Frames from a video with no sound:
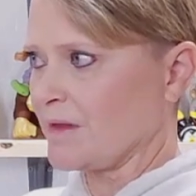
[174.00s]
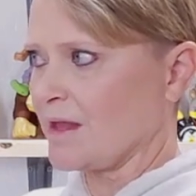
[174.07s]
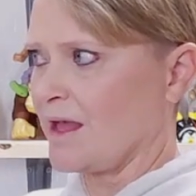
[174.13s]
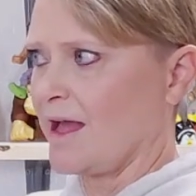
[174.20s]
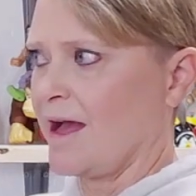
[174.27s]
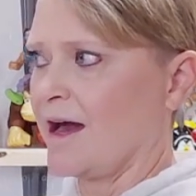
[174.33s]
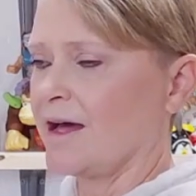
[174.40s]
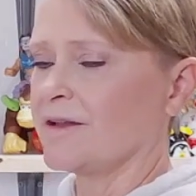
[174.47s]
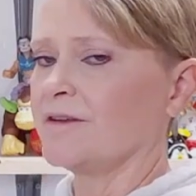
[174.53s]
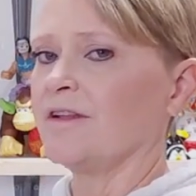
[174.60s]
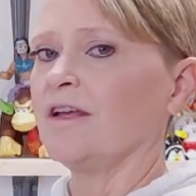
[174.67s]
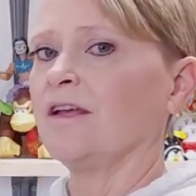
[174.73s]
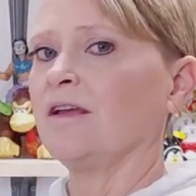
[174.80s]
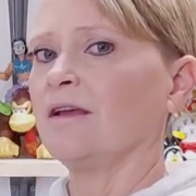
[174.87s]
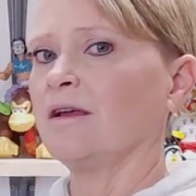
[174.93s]
and
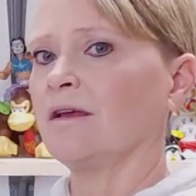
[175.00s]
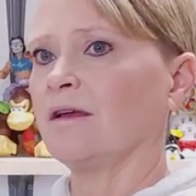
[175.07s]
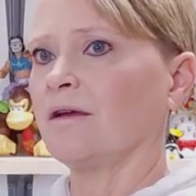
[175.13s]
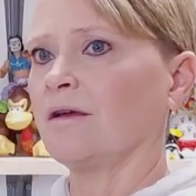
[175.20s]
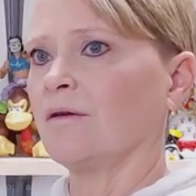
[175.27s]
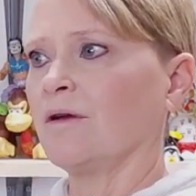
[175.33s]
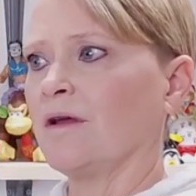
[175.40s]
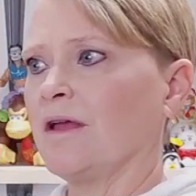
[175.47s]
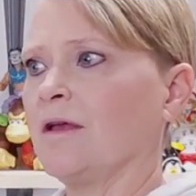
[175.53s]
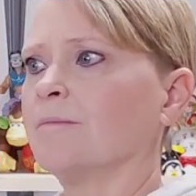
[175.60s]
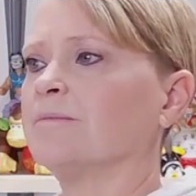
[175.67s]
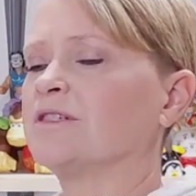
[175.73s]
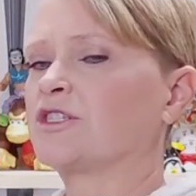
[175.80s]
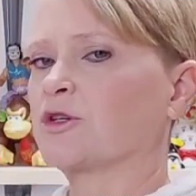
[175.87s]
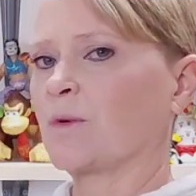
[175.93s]
in
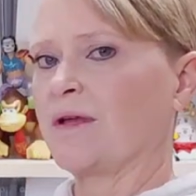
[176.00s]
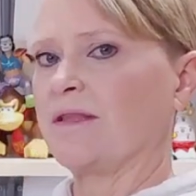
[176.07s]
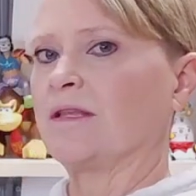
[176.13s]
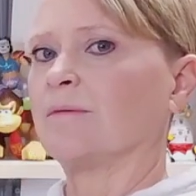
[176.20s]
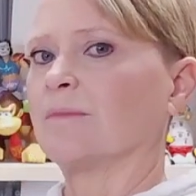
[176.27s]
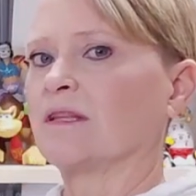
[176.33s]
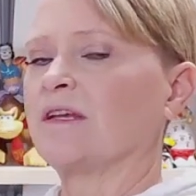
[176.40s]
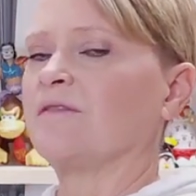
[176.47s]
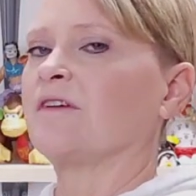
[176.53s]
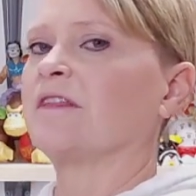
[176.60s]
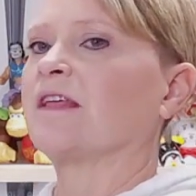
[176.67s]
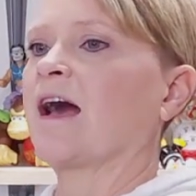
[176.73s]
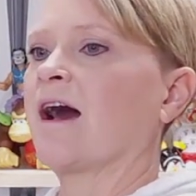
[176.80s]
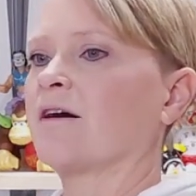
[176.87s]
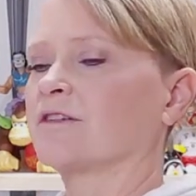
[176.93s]
between them leaving
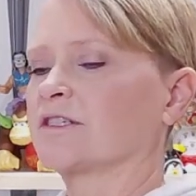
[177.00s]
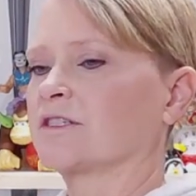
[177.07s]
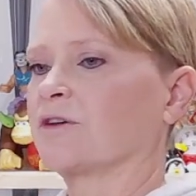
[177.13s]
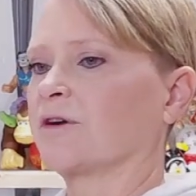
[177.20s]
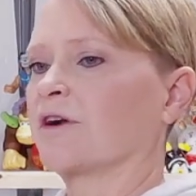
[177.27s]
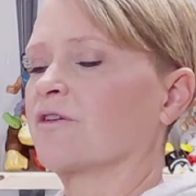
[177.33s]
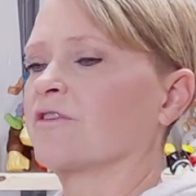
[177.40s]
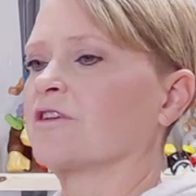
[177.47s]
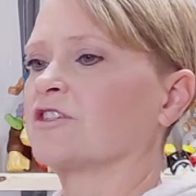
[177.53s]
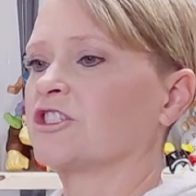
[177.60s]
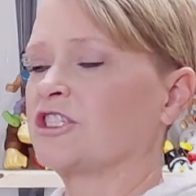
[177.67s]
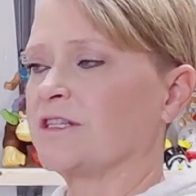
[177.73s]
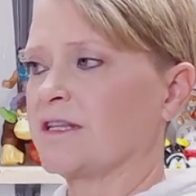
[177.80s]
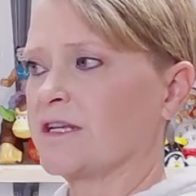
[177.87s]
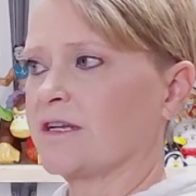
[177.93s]
the house and going over there,
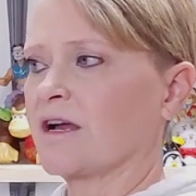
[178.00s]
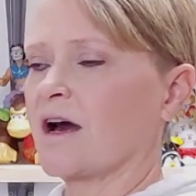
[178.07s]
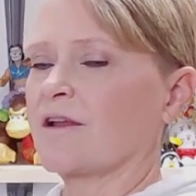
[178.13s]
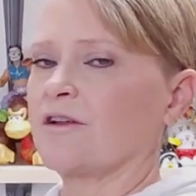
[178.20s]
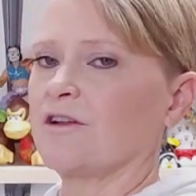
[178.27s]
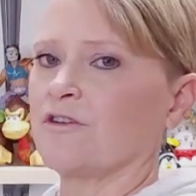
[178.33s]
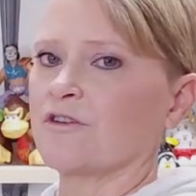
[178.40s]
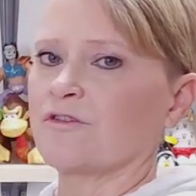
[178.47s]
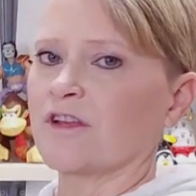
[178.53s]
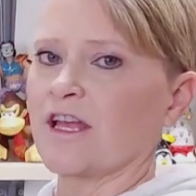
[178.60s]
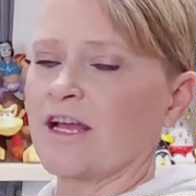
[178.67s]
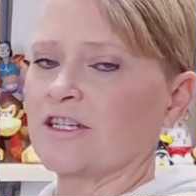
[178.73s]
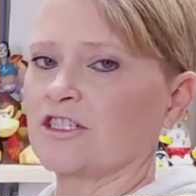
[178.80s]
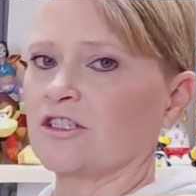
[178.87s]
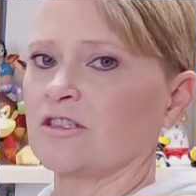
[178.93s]
she then got a
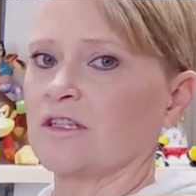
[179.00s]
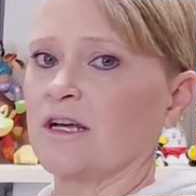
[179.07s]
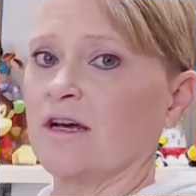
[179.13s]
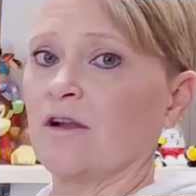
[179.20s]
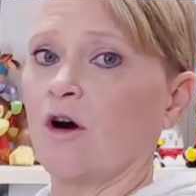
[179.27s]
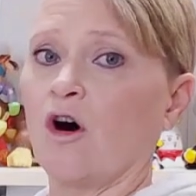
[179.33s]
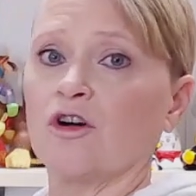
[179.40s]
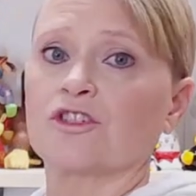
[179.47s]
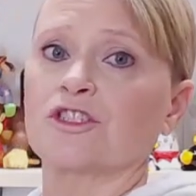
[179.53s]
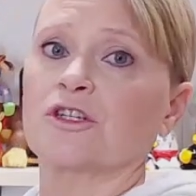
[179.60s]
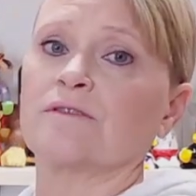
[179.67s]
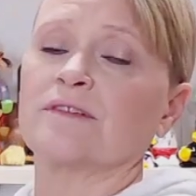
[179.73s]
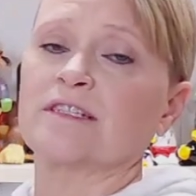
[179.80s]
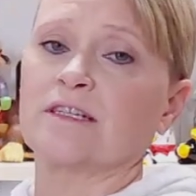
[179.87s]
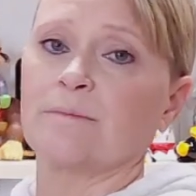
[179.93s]
notification that all
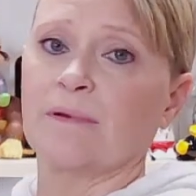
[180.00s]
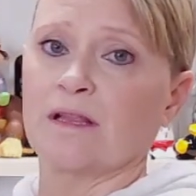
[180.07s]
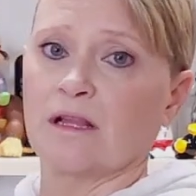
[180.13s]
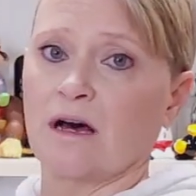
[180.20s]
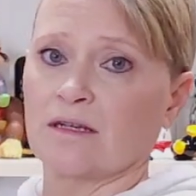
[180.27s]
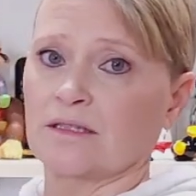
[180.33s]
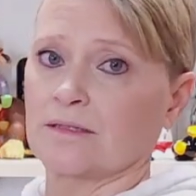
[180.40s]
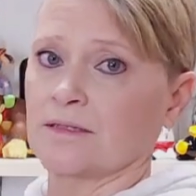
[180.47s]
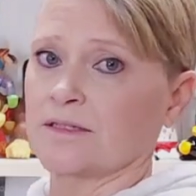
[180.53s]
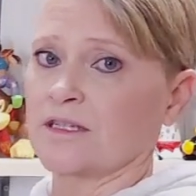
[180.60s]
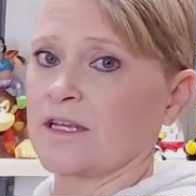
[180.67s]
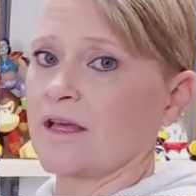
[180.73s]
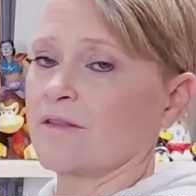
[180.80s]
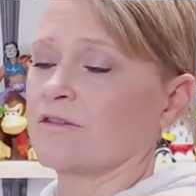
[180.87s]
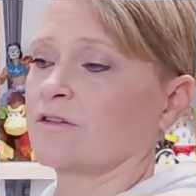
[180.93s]
service had been lost
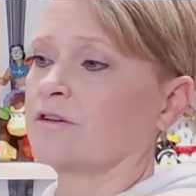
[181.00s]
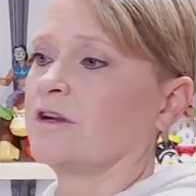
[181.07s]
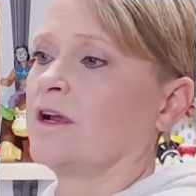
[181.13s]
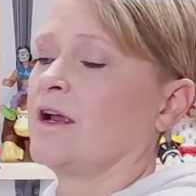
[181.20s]
altogether.